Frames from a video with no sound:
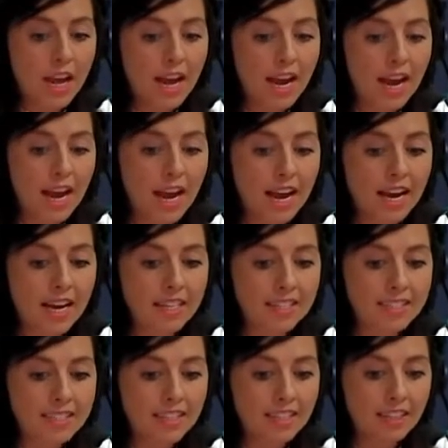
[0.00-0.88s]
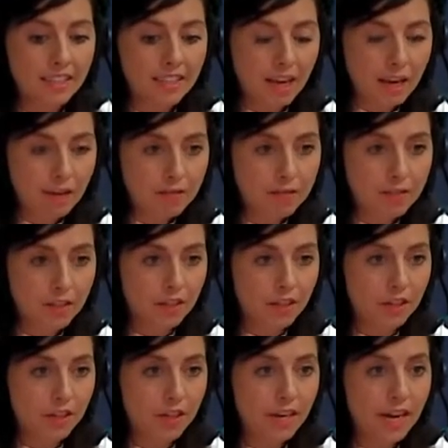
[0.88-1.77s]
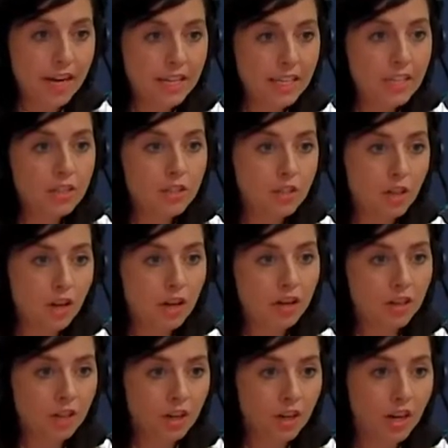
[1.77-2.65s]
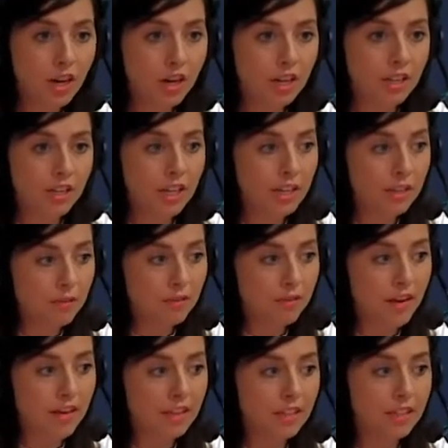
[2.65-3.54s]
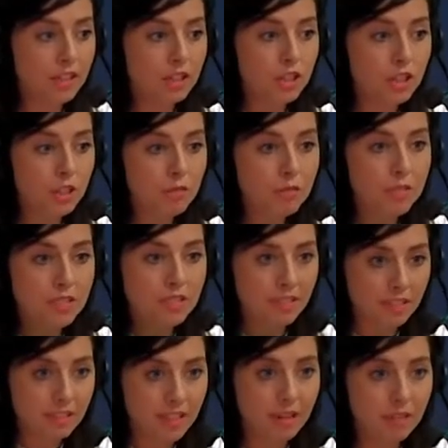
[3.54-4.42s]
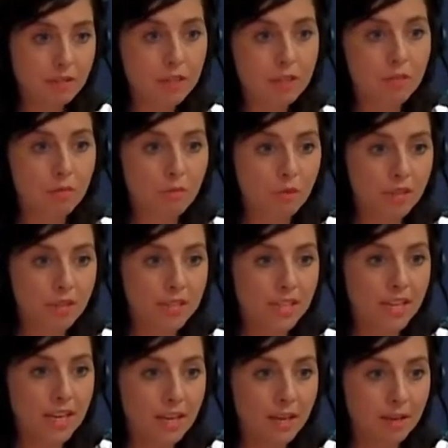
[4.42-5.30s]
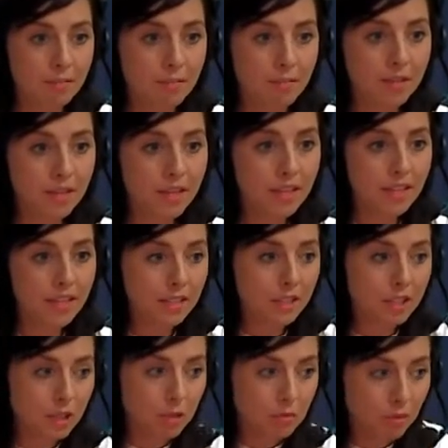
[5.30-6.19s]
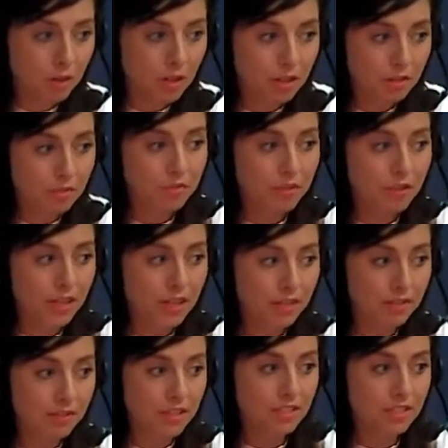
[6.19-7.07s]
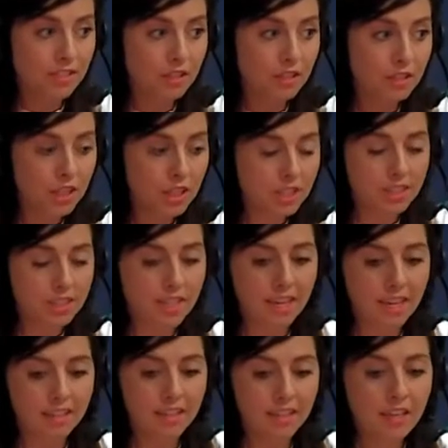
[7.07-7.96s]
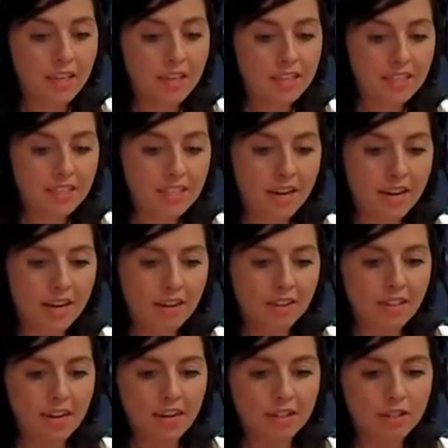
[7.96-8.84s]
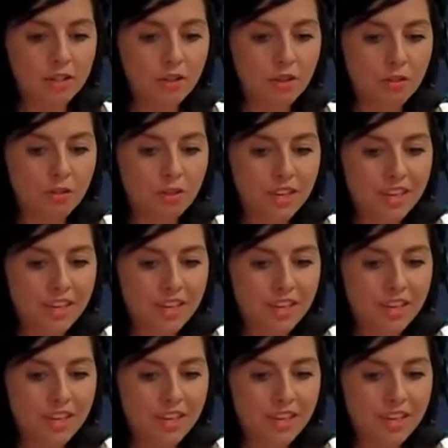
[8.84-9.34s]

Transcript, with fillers: And loved her, and he saw her heart and the fact that she was loving towards him, that she wanted forgiveness, that she desired desired that. So,